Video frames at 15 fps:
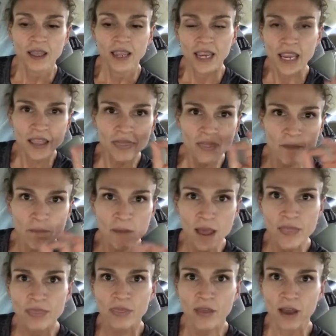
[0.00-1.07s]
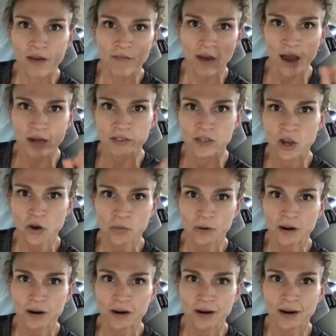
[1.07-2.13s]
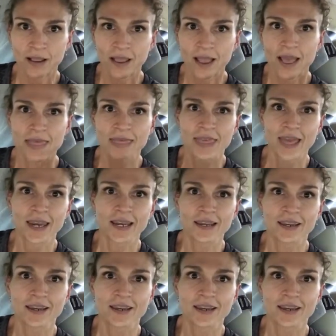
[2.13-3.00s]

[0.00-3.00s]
in the month of October than